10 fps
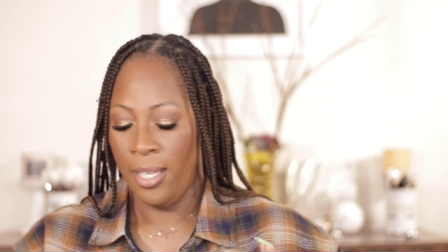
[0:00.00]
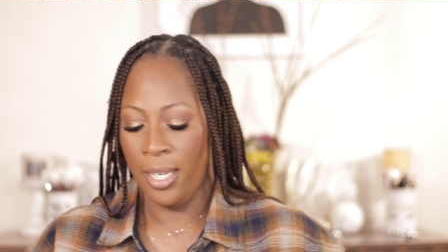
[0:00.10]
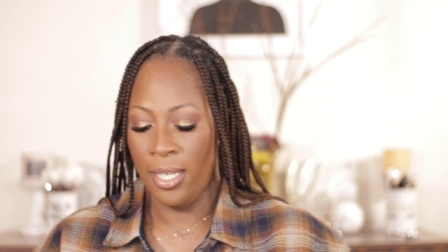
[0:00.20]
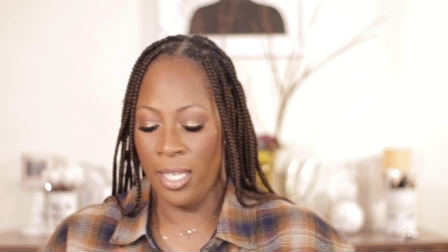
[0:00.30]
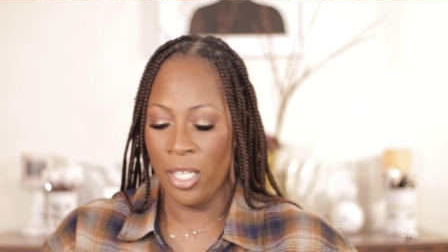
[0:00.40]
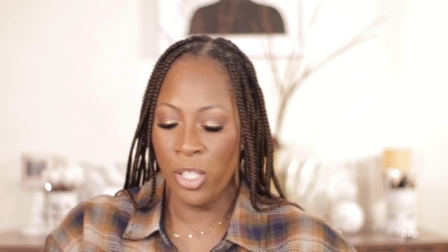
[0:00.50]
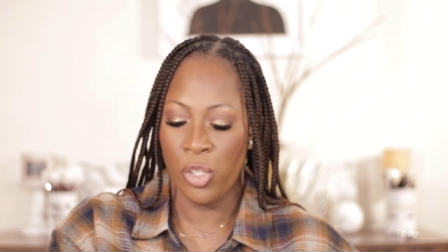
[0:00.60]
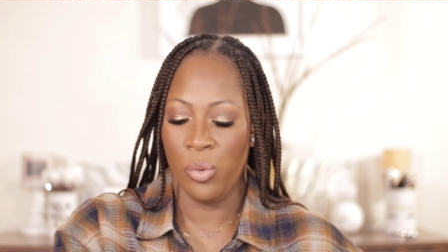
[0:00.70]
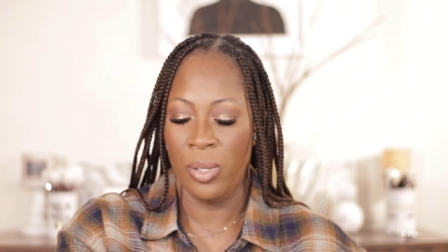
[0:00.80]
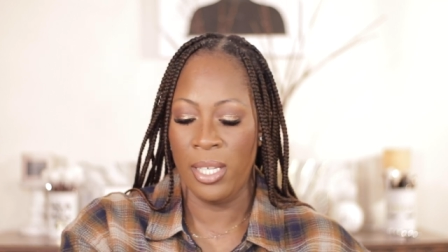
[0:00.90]
get
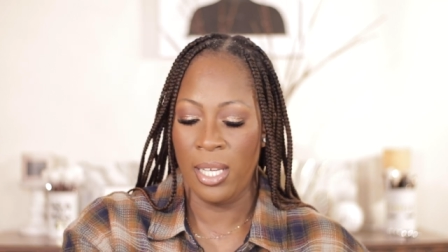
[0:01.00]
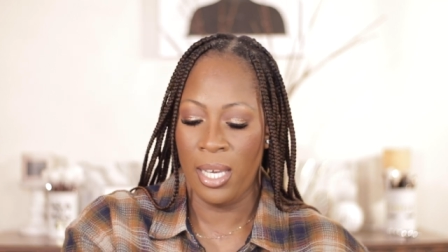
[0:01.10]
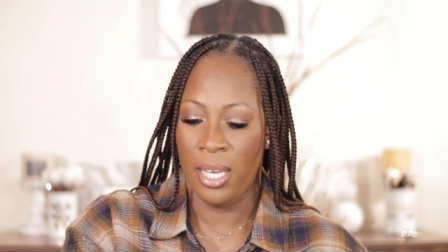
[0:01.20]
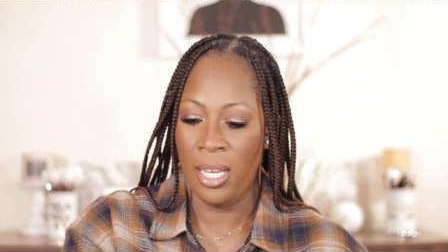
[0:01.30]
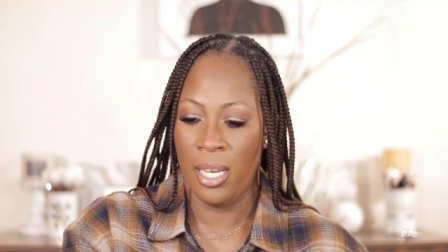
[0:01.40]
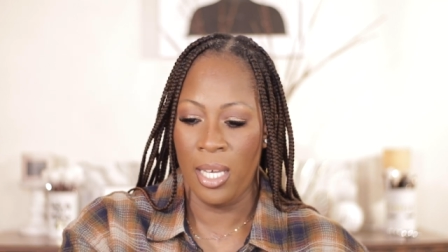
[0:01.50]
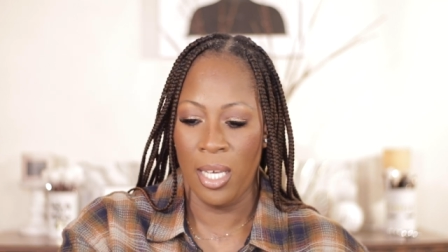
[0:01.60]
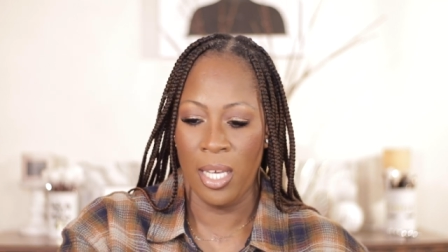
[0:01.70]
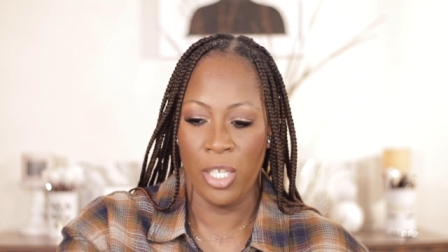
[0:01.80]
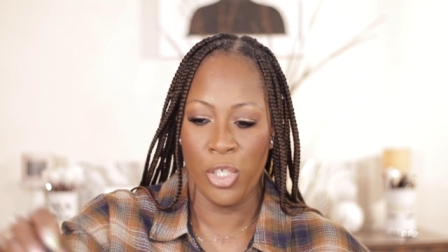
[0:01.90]
into it and
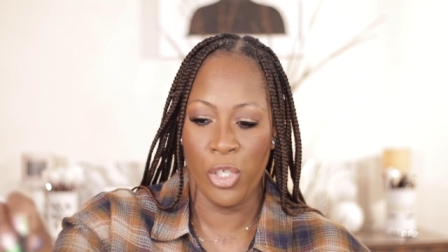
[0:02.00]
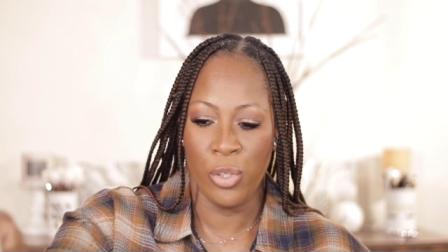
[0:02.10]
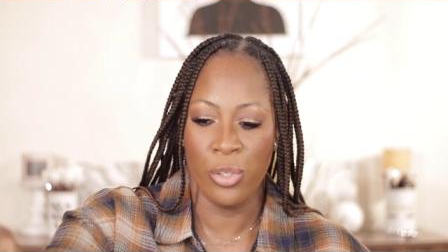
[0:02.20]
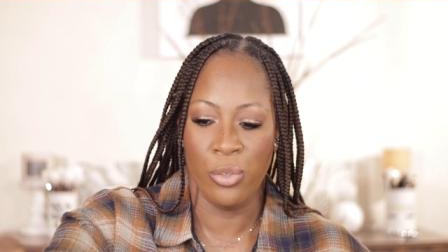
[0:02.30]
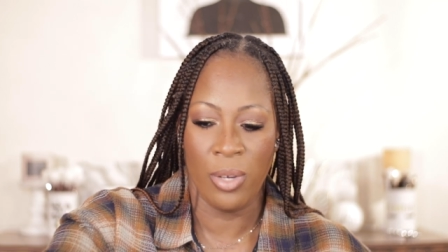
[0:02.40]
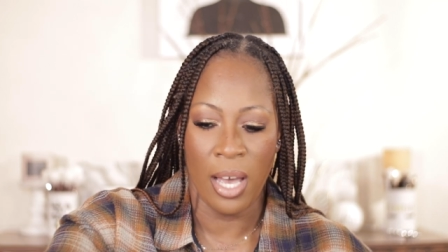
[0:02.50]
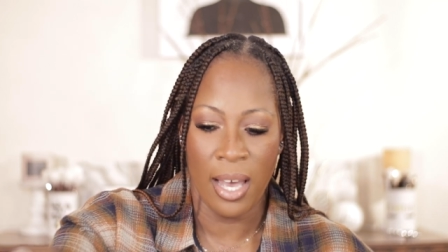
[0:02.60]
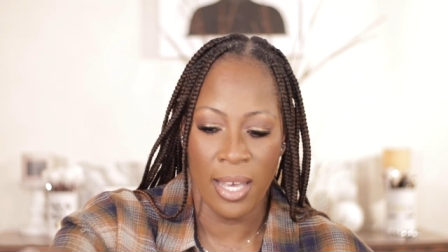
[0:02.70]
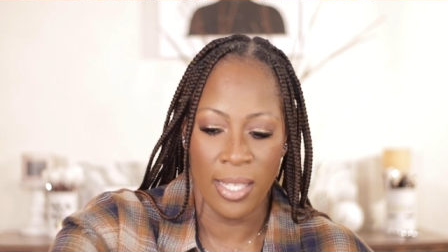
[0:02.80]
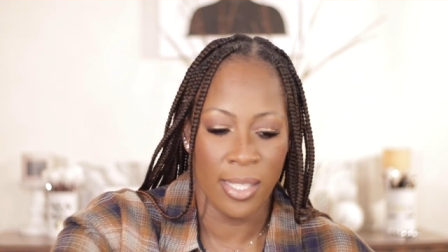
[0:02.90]
show you
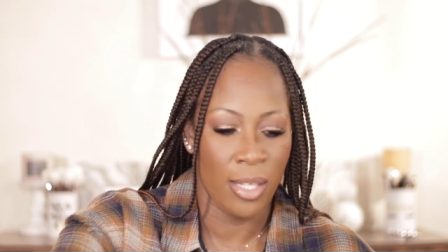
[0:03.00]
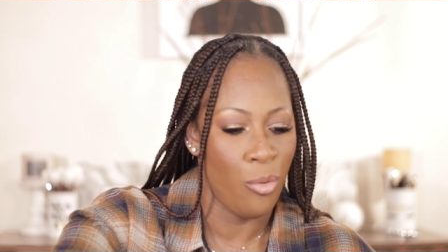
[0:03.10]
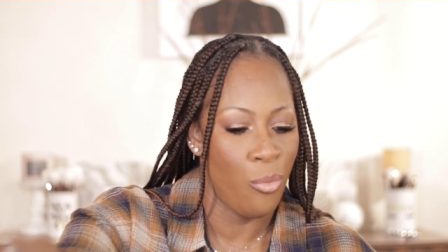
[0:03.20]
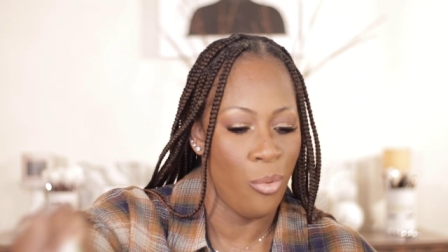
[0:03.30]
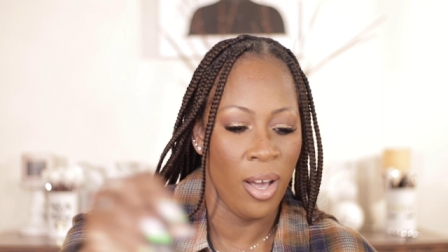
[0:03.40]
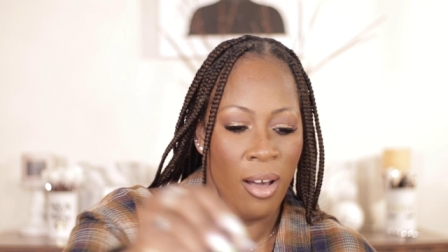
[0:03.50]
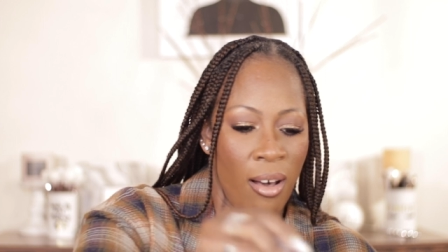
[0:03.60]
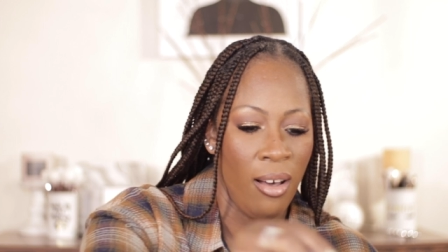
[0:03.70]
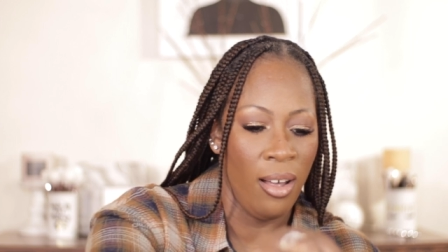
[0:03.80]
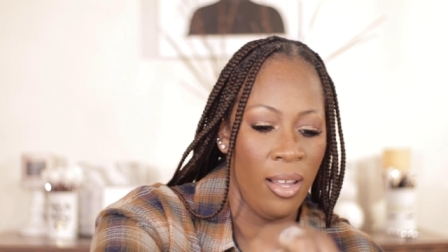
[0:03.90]
guys what
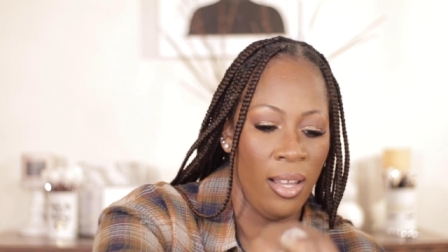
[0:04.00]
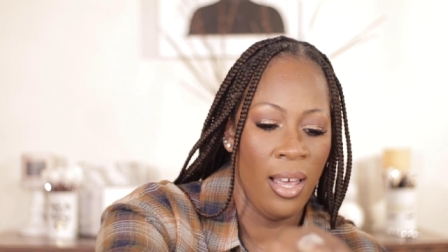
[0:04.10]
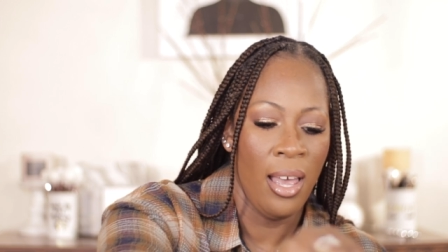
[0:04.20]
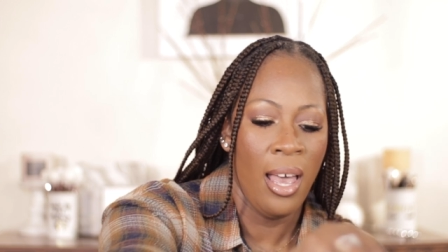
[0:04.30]
all